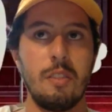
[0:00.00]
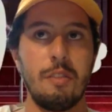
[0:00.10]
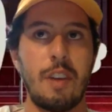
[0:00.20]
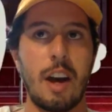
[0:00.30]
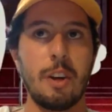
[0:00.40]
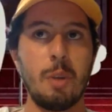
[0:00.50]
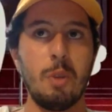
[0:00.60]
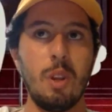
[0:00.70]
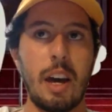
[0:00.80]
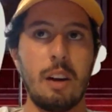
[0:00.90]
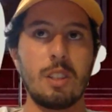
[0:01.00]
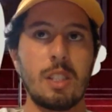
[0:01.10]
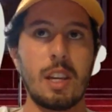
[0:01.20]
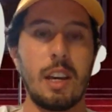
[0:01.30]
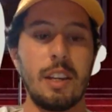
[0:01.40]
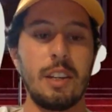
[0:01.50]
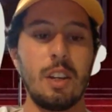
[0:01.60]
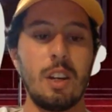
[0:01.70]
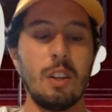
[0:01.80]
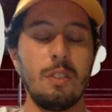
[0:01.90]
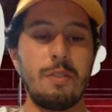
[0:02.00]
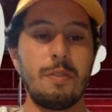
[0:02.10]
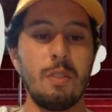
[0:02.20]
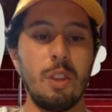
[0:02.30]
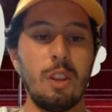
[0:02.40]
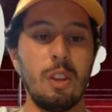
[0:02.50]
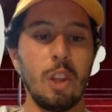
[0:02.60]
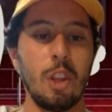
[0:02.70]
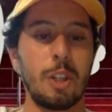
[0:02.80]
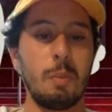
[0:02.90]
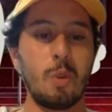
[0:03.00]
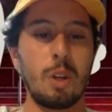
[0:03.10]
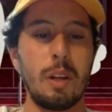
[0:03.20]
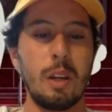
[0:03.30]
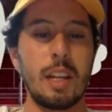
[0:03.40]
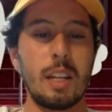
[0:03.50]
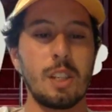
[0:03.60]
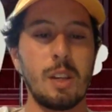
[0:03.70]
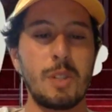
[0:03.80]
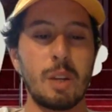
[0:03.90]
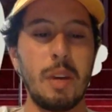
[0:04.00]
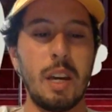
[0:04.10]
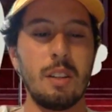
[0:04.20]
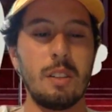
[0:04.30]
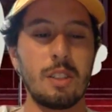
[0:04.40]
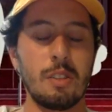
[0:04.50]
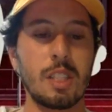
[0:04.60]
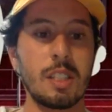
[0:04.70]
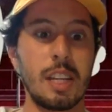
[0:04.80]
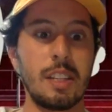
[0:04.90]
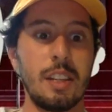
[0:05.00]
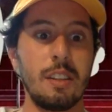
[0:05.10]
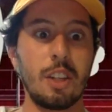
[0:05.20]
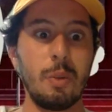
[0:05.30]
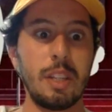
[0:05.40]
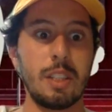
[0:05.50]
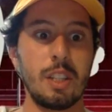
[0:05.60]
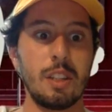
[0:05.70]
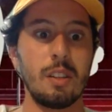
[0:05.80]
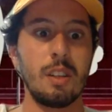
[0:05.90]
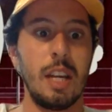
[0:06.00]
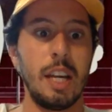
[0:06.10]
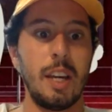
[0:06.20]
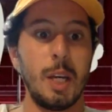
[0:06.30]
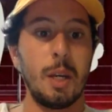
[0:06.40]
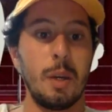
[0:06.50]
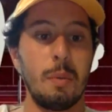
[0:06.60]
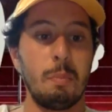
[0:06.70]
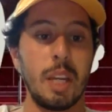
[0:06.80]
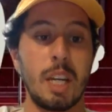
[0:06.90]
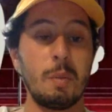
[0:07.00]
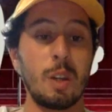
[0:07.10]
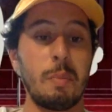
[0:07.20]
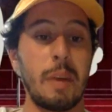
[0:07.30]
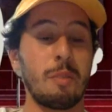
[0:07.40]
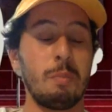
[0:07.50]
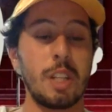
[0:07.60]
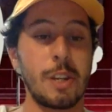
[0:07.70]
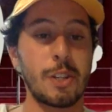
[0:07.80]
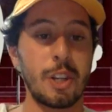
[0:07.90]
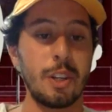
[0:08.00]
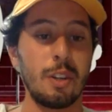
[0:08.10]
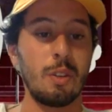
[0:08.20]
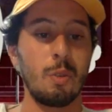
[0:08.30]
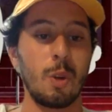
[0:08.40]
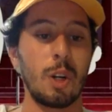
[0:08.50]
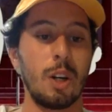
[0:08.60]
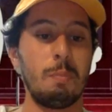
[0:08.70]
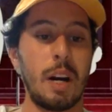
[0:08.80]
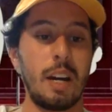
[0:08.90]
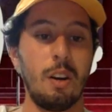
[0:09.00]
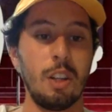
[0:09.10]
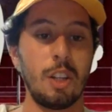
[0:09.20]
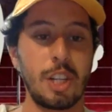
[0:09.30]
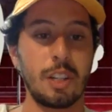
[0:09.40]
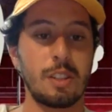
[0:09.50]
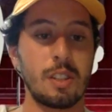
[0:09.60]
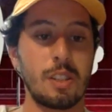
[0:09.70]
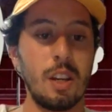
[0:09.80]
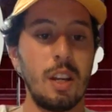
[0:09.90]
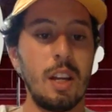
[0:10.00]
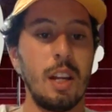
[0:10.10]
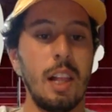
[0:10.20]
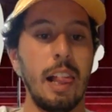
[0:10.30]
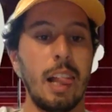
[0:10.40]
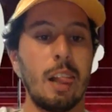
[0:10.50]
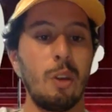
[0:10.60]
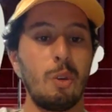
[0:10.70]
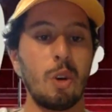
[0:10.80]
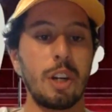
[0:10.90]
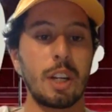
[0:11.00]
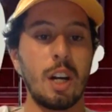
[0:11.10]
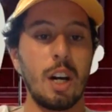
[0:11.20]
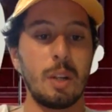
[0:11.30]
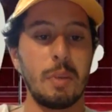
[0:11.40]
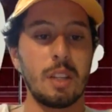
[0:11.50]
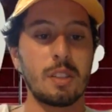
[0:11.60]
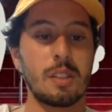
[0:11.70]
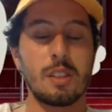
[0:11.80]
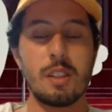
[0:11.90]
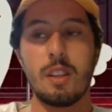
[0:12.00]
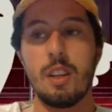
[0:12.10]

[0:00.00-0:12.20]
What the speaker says: valuable outside of learning more about that subject matter. So since I didn't go into becoming a mathematician or a biologist or an economist,